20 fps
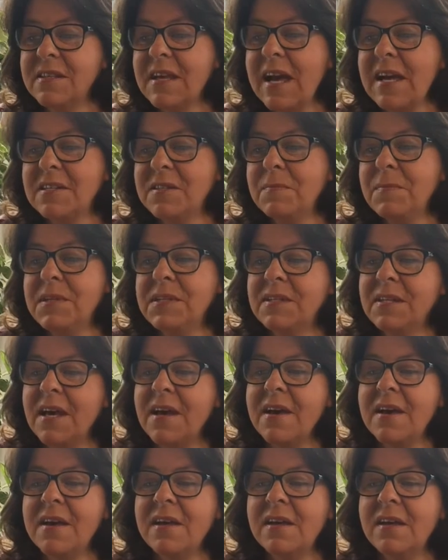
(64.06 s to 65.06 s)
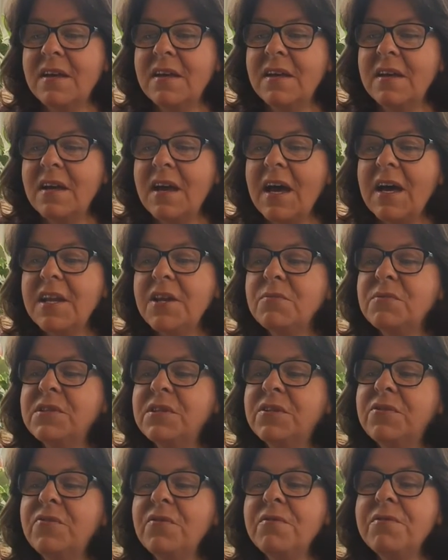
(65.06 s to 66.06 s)
as Messiah, and it was
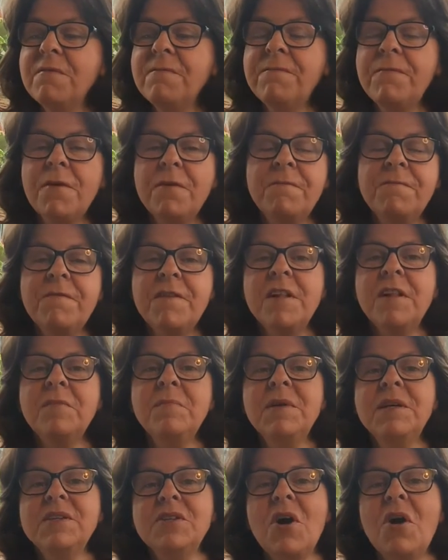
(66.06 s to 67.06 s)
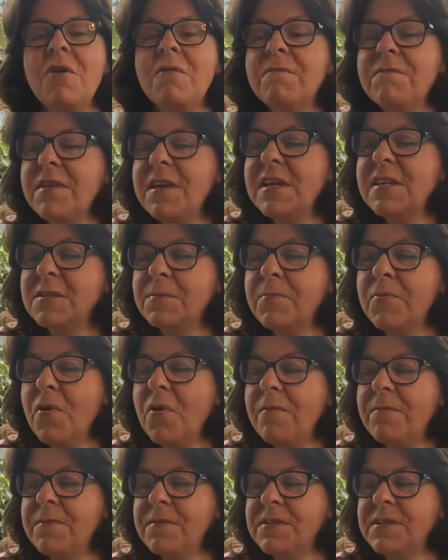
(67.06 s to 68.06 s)
through the fulfillment of these
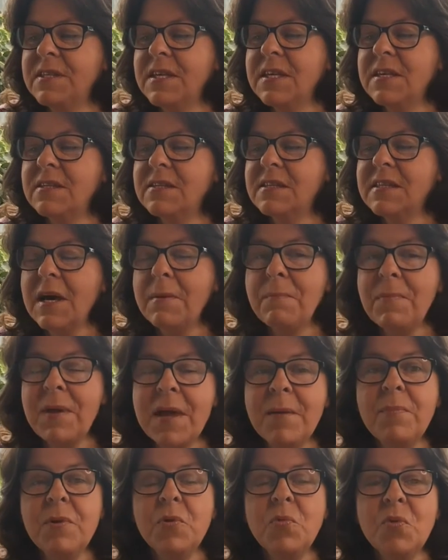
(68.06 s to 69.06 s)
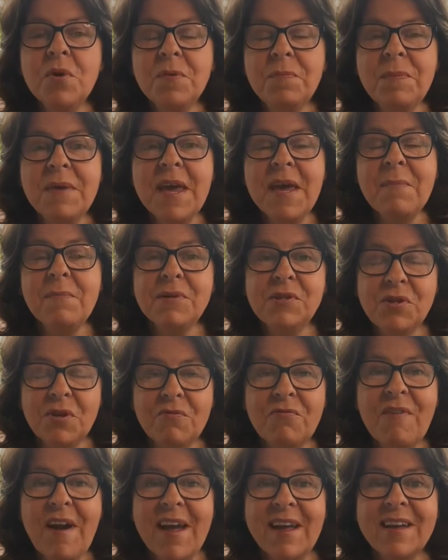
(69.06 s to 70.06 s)
prophecies that people would be able to
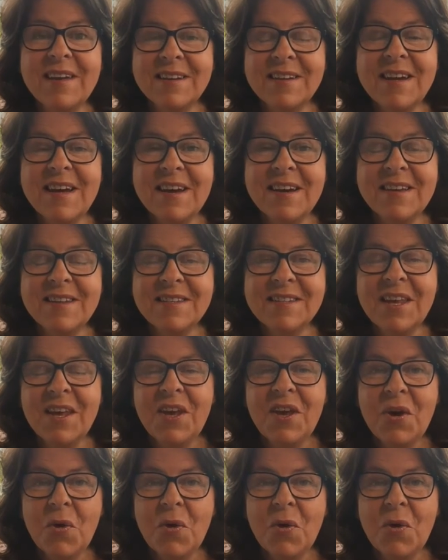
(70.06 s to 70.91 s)
recognize